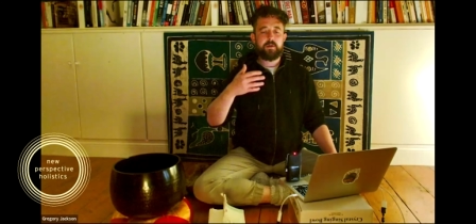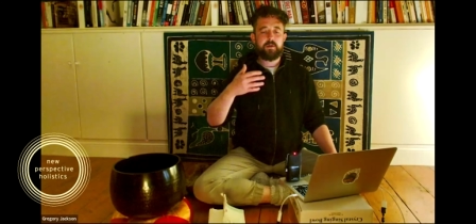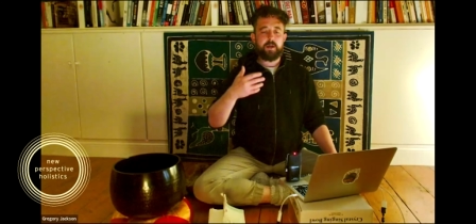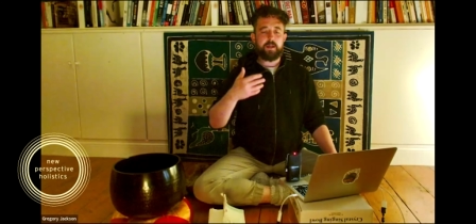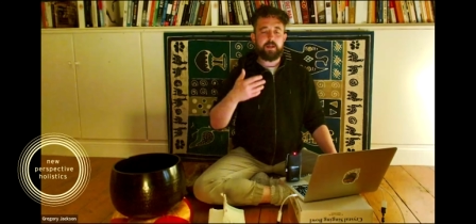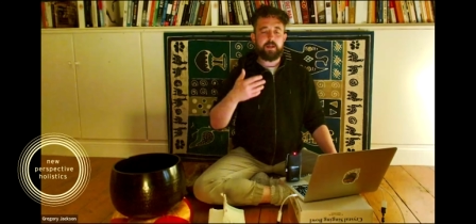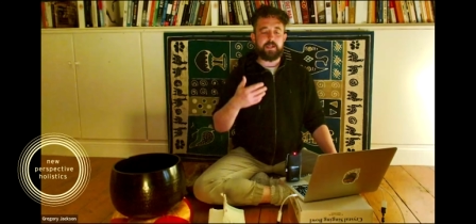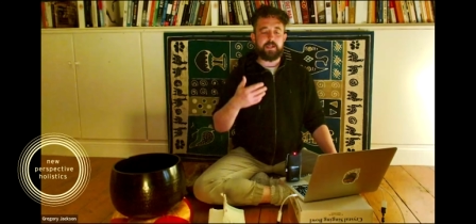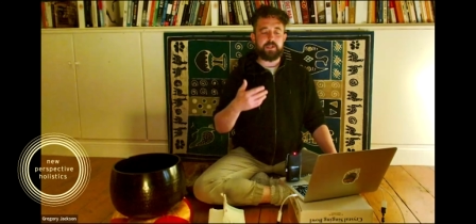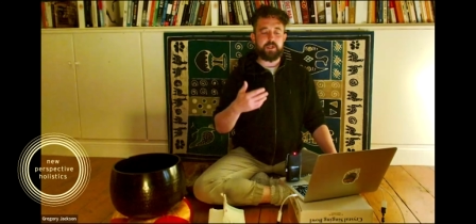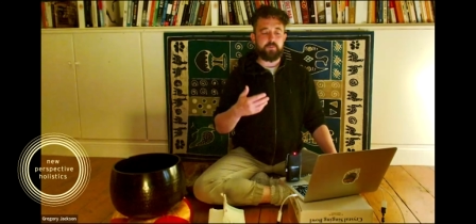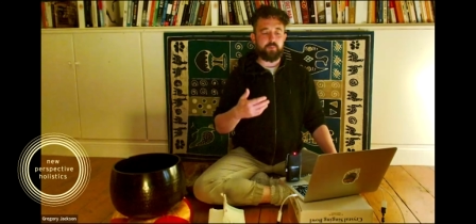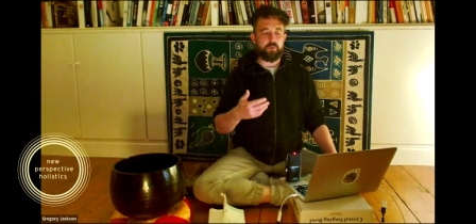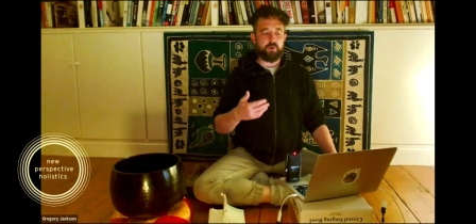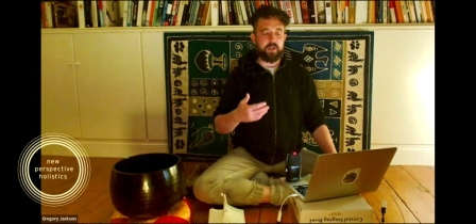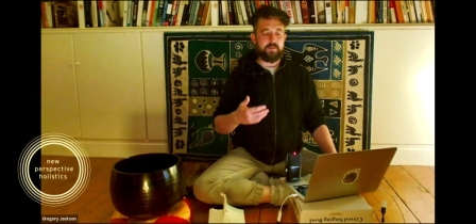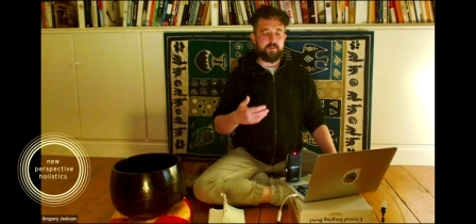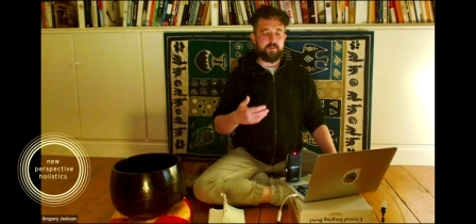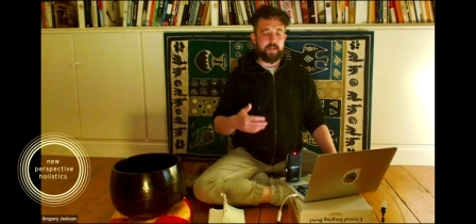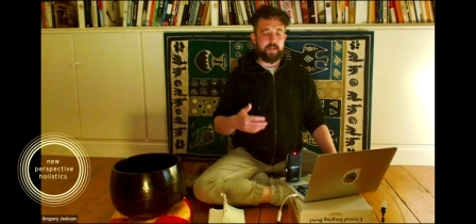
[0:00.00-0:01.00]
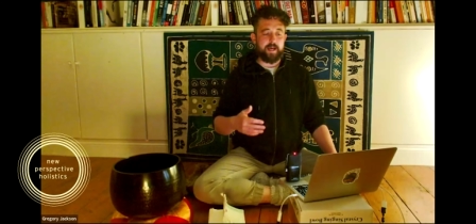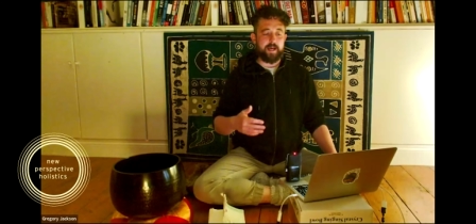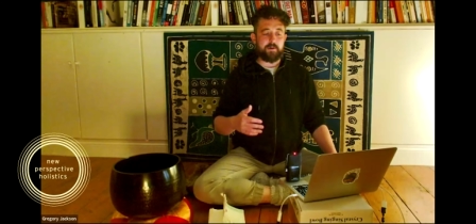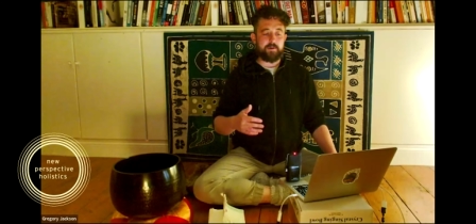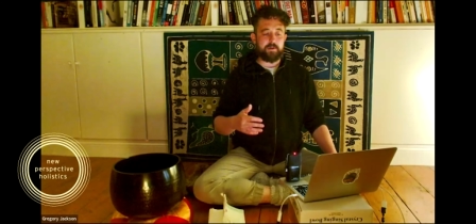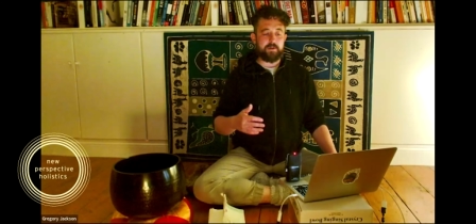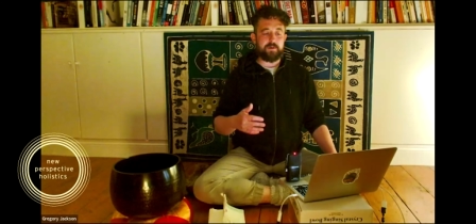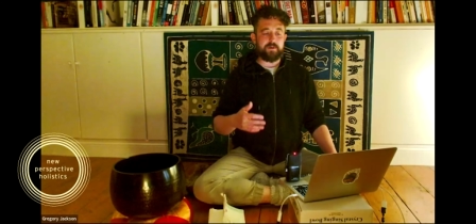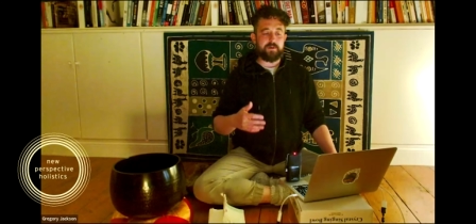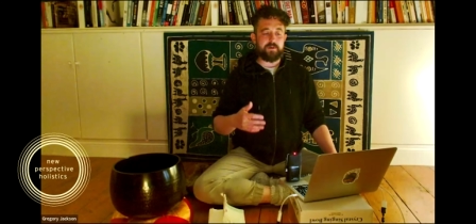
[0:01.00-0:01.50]
And as you're breathing
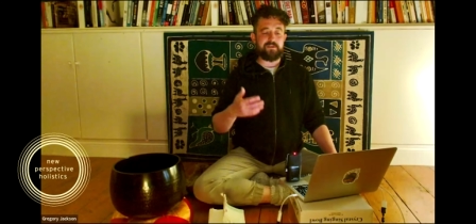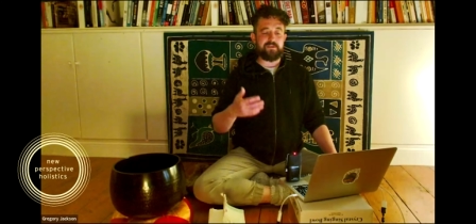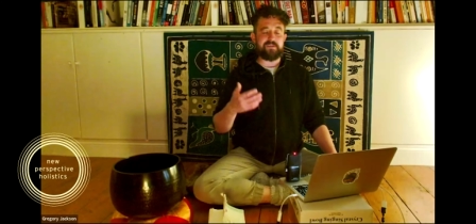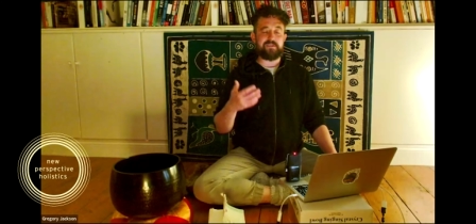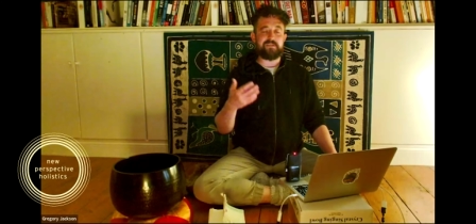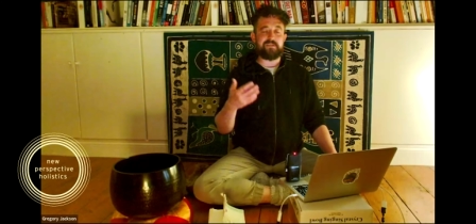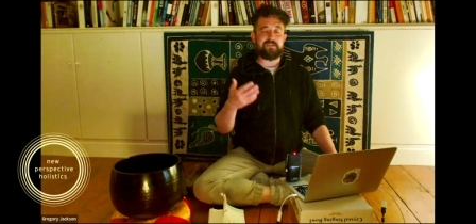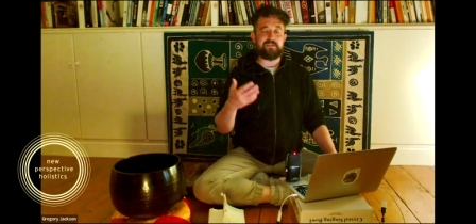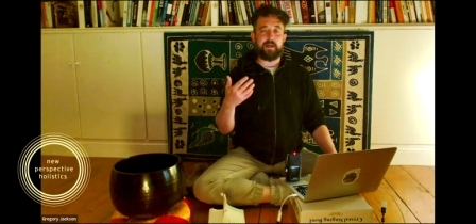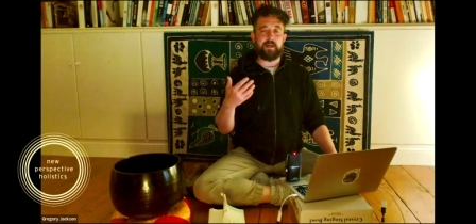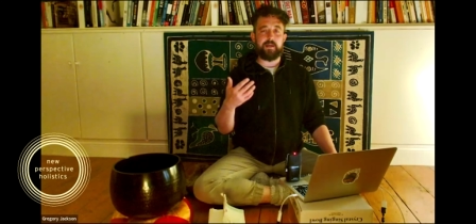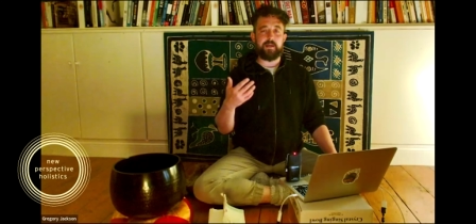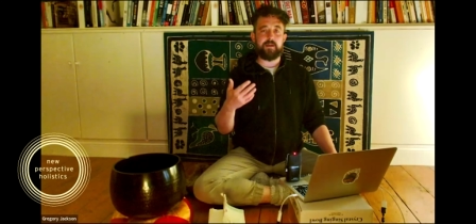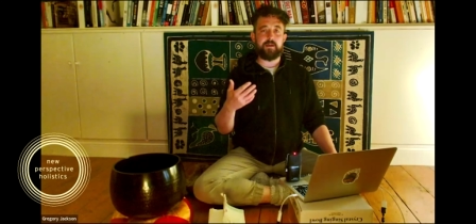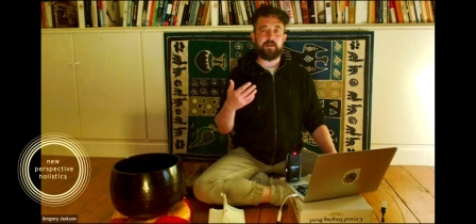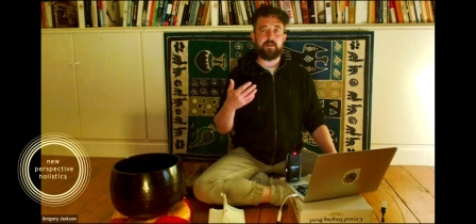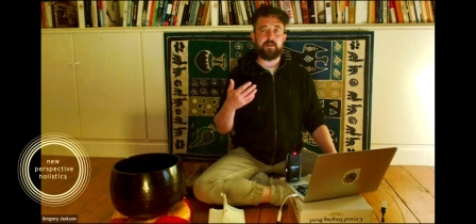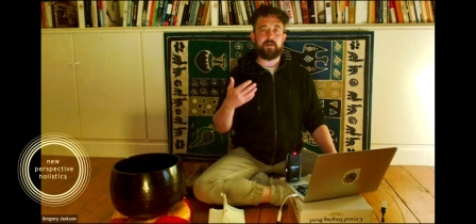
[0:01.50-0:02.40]
out, you can just say,